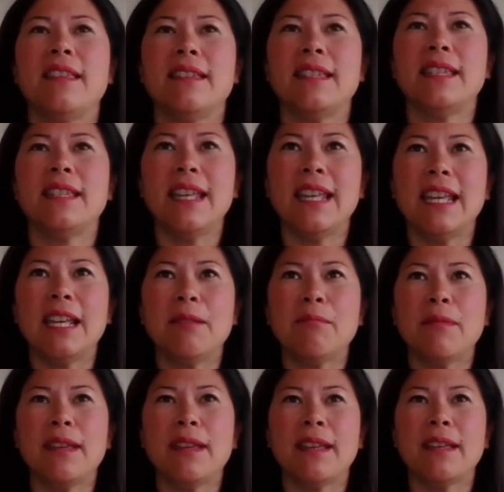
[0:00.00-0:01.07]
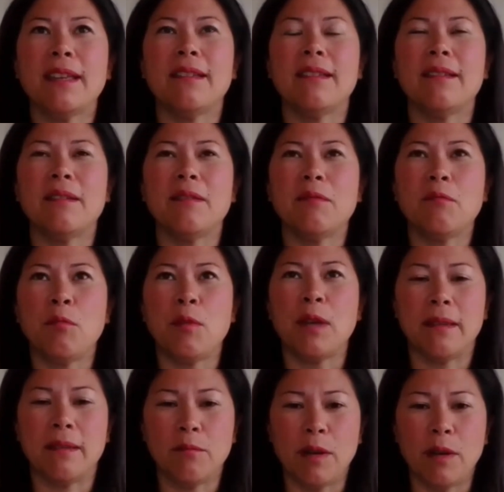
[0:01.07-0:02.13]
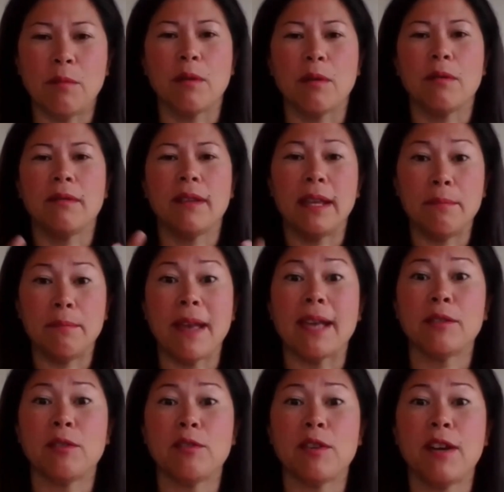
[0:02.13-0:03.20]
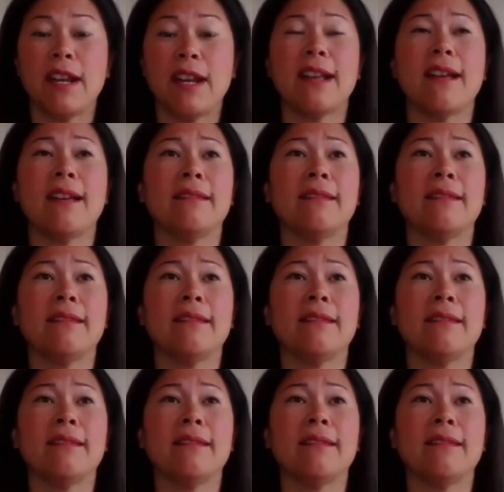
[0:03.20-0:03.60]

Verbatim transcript: the team in when we were in master training.